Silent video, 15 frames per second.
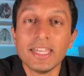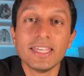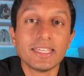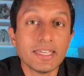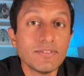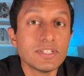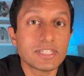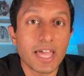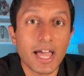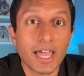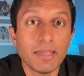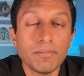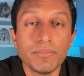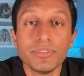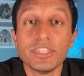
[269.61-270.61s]
Given
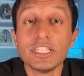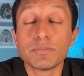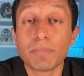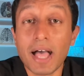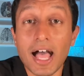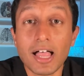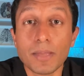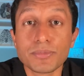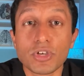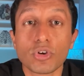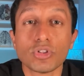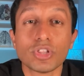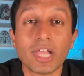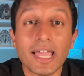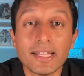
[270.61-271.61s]
time, these polyps are
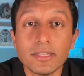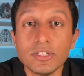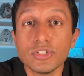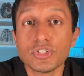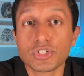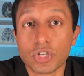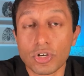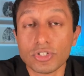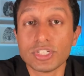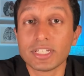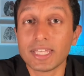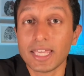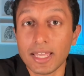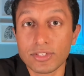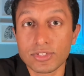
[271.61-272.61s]
likely to turn to
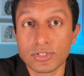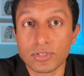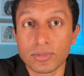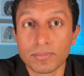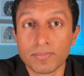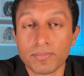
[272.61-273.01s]
cancer.